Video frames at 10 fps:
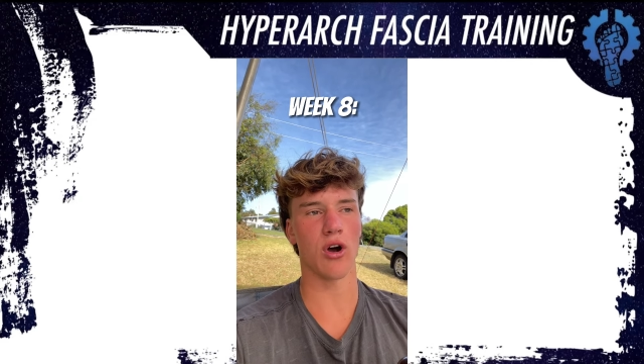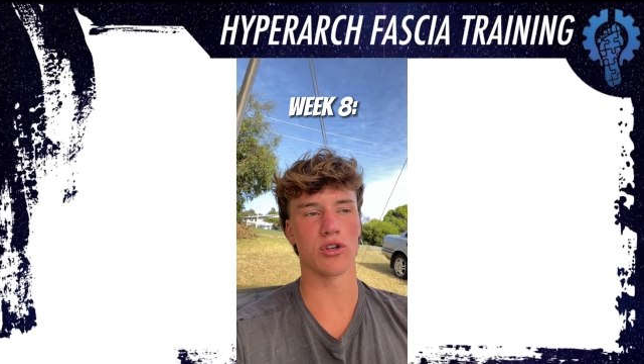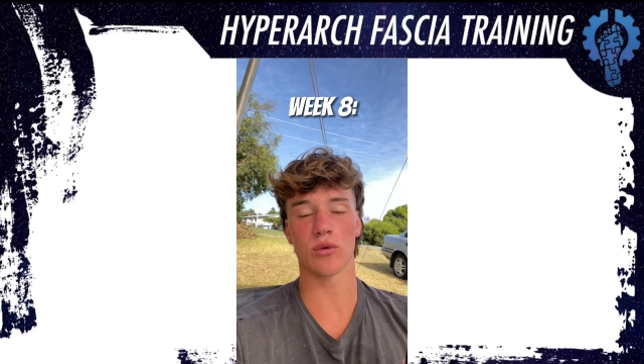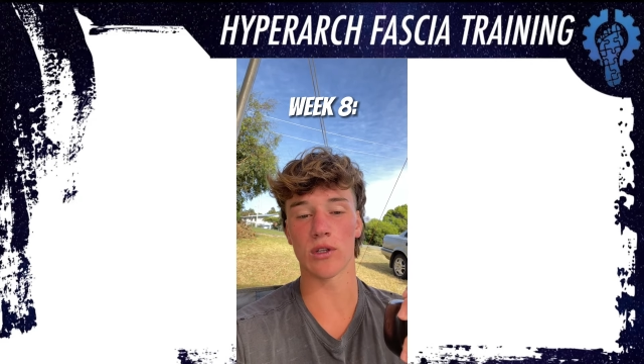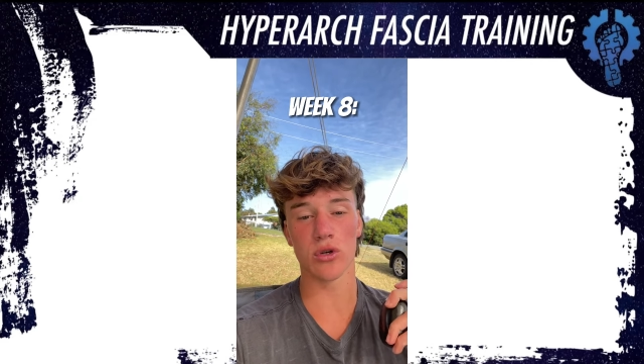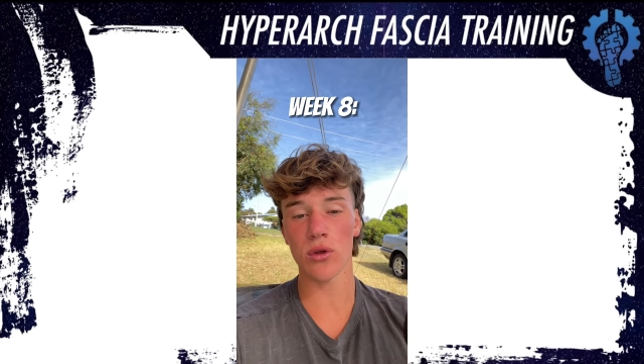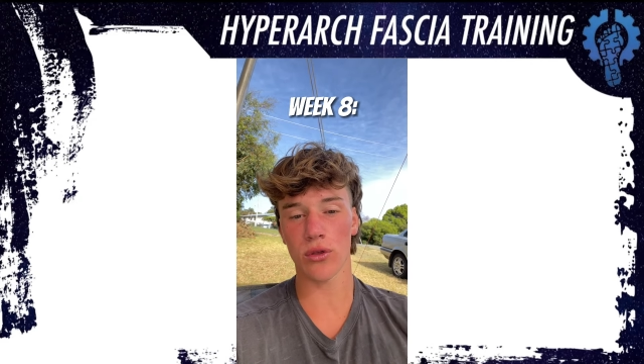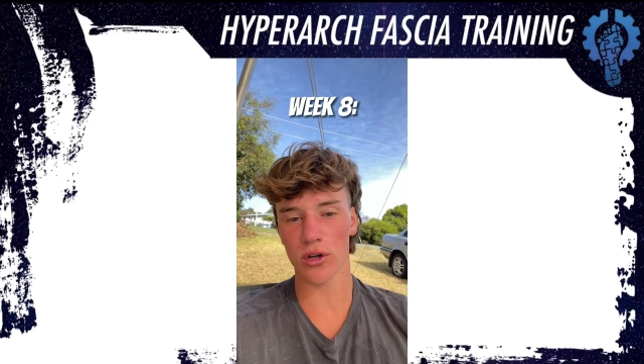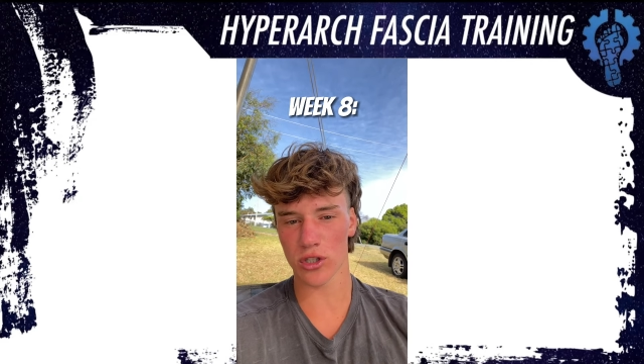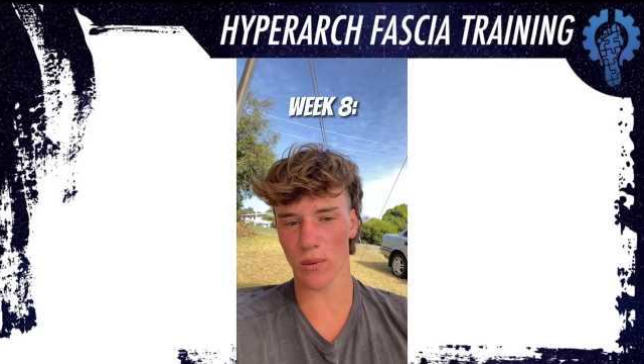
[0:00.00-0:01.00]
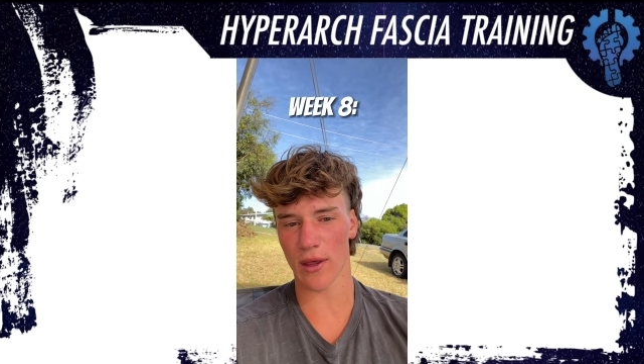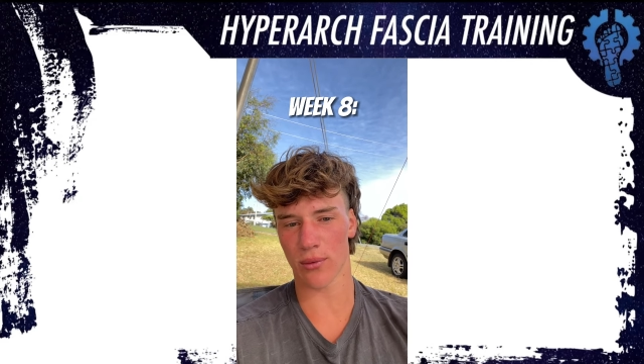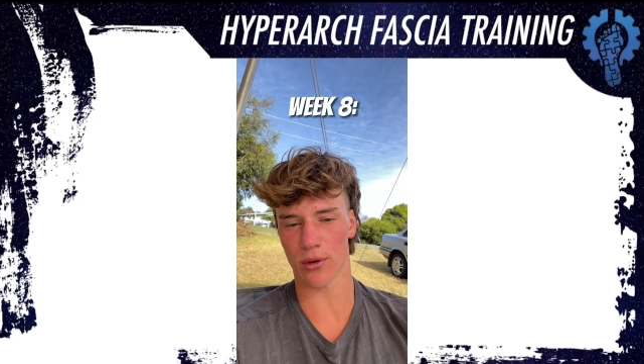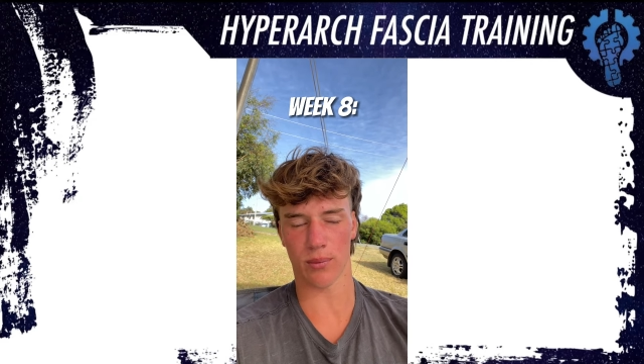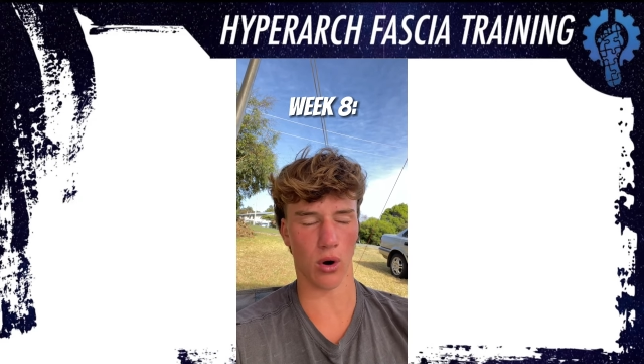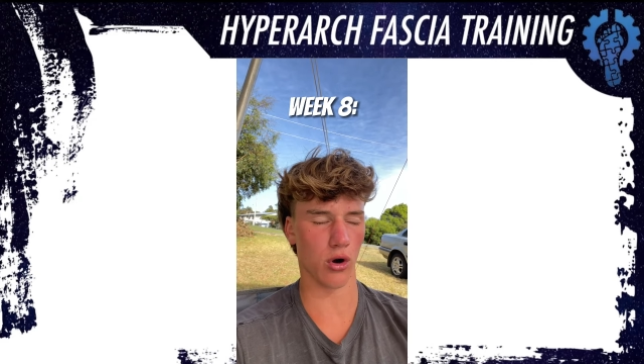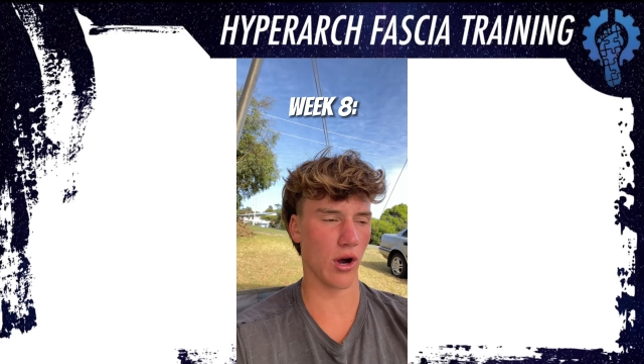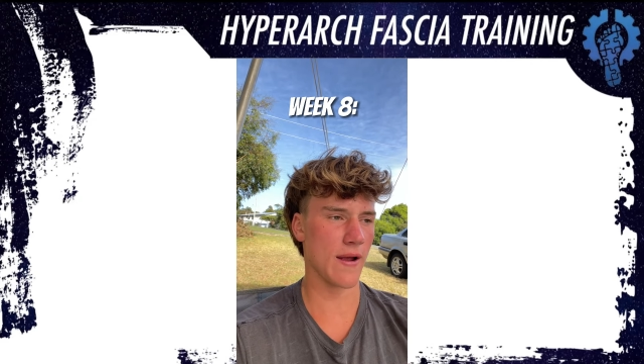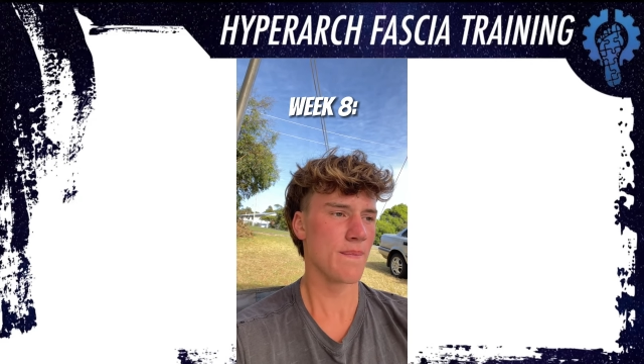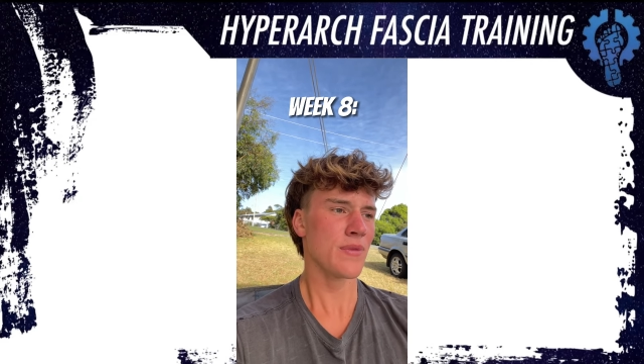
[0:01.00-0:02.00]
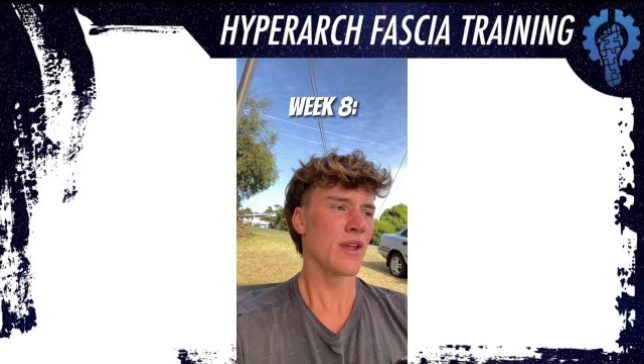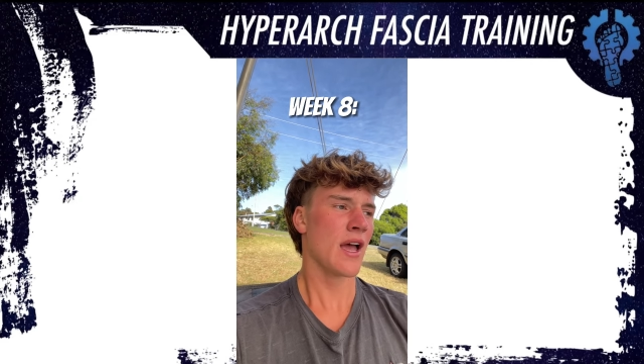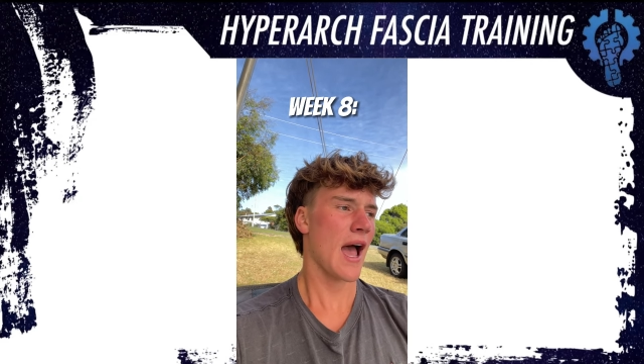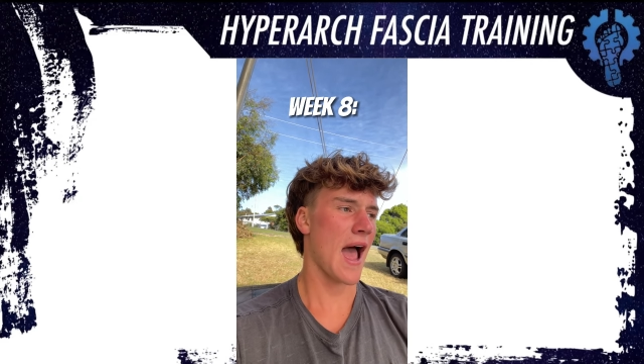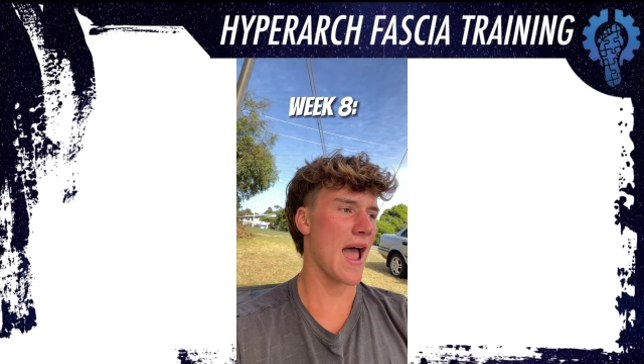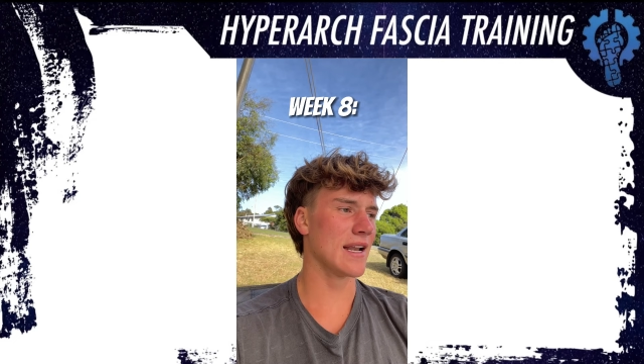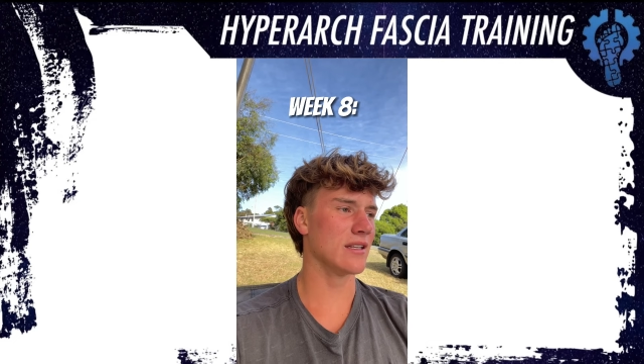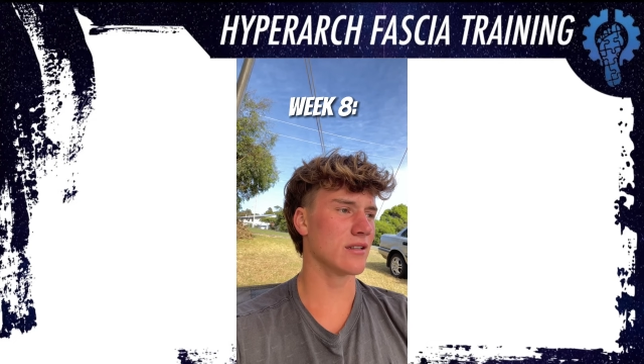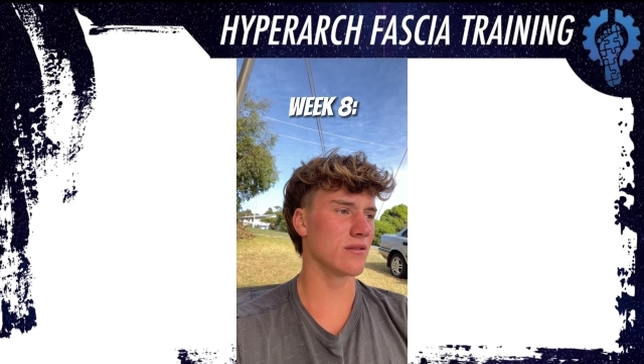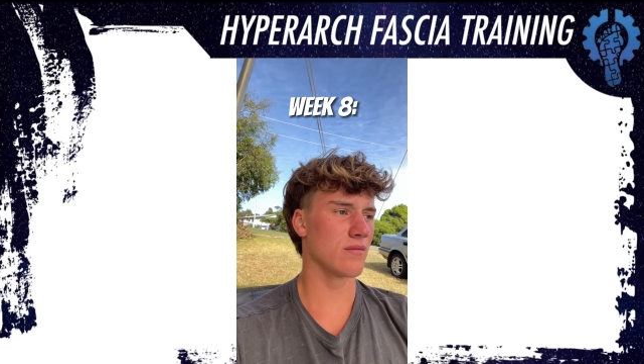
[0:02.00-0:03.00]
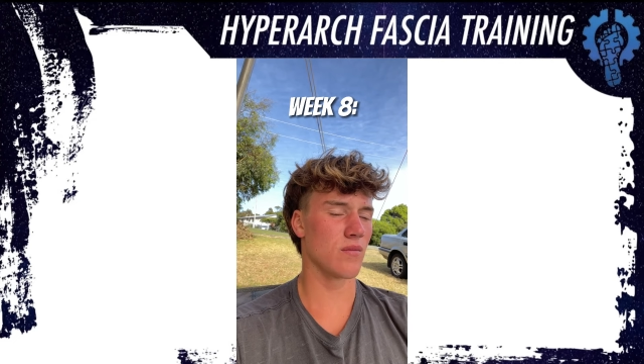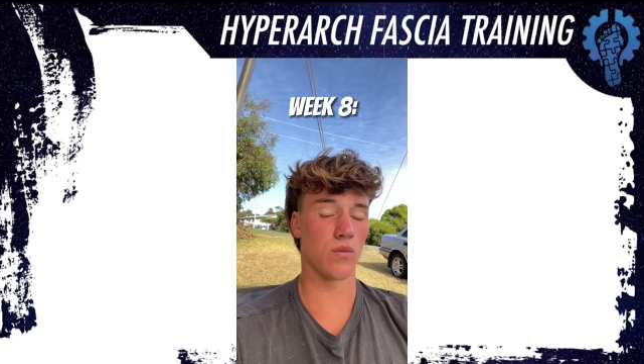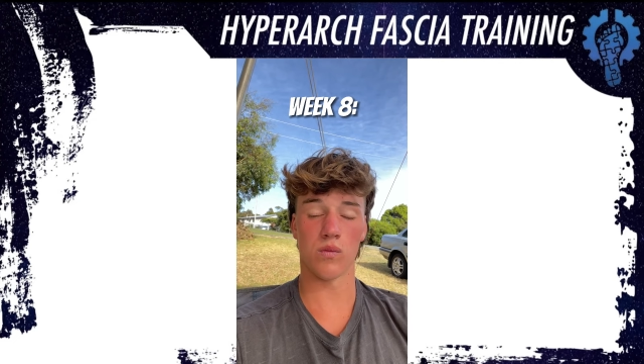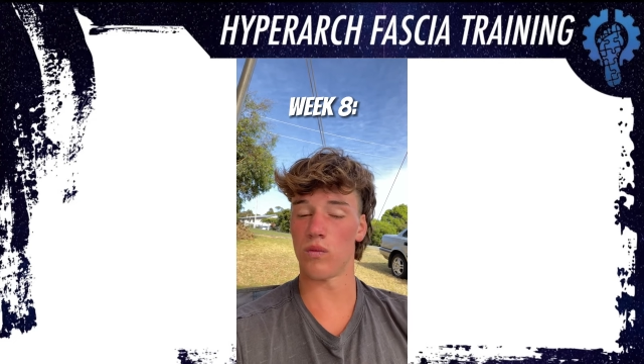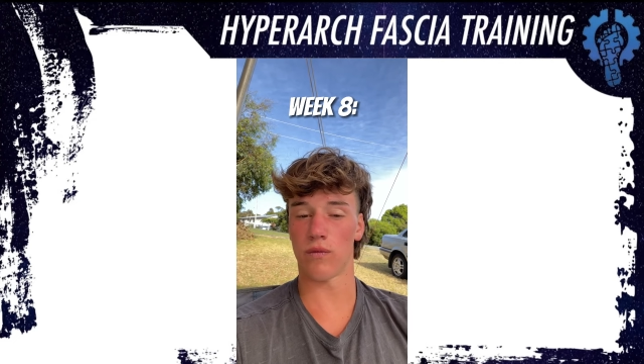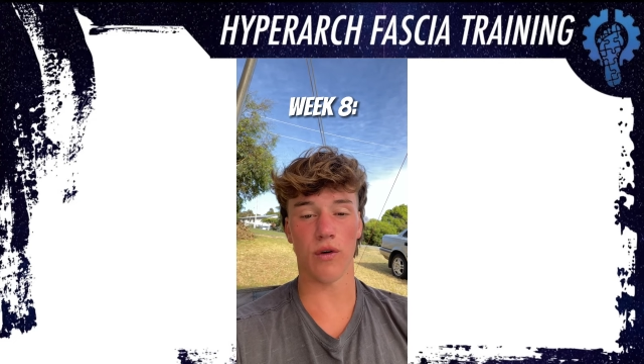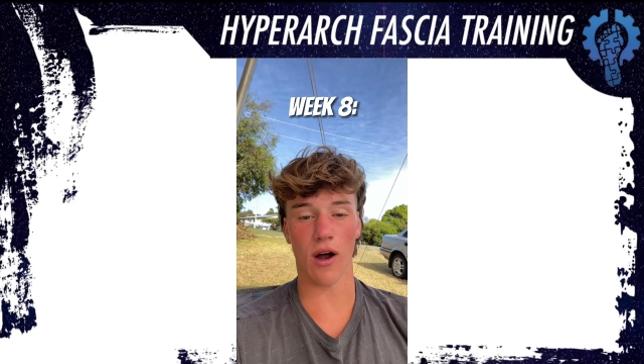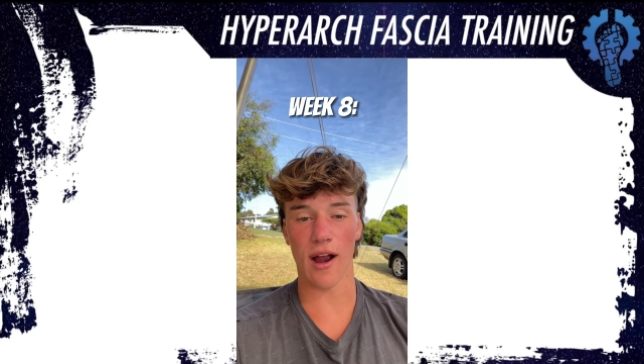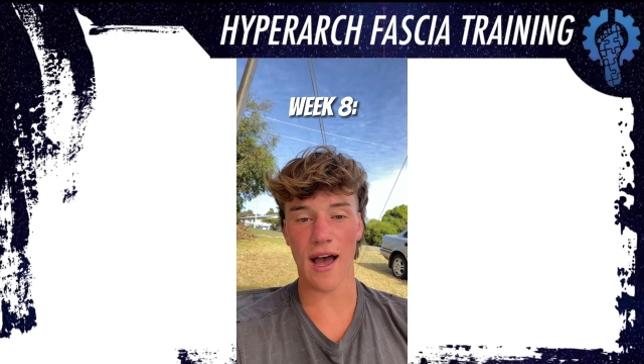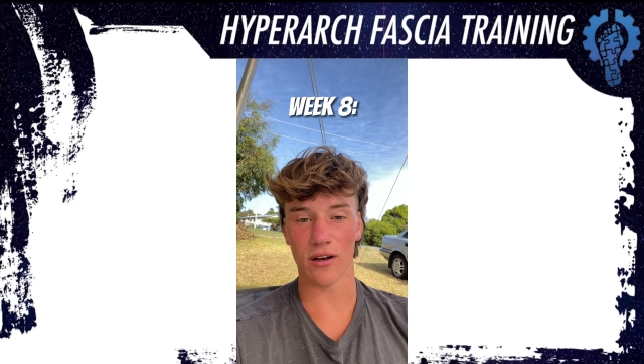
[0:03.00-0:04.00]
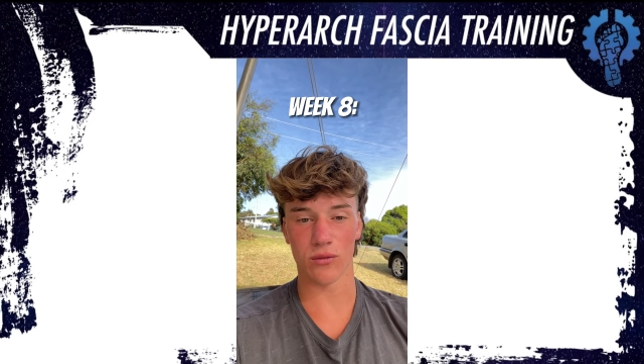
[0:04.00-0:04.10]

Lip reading: So we're 2/3 the way through the program and far out.